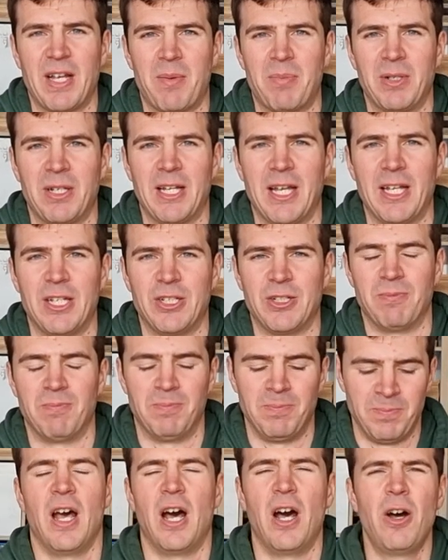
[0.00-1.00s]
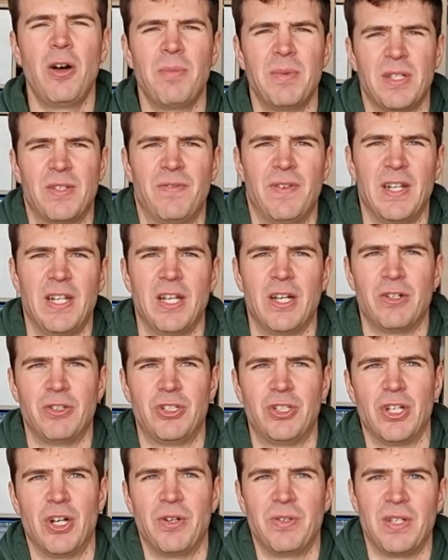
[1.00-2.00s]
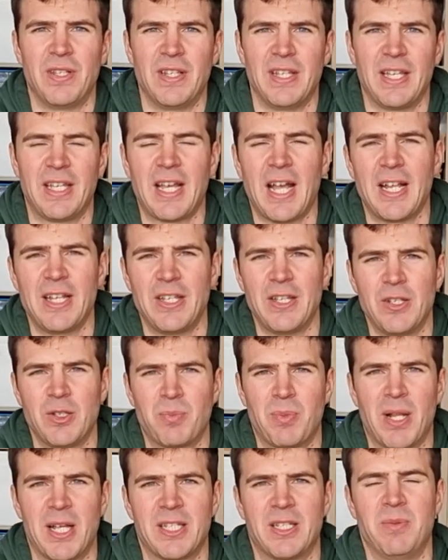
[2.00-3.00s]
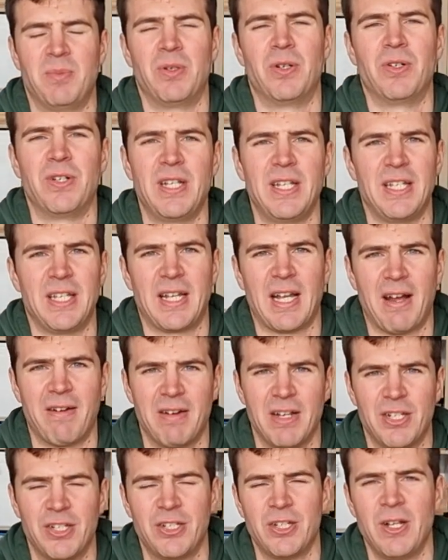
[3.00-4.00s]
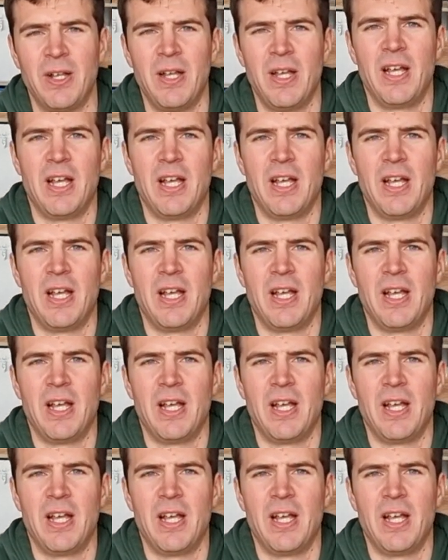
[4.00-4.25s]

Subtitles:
application. I hope this video has shown you that you can use plasterboard in your garage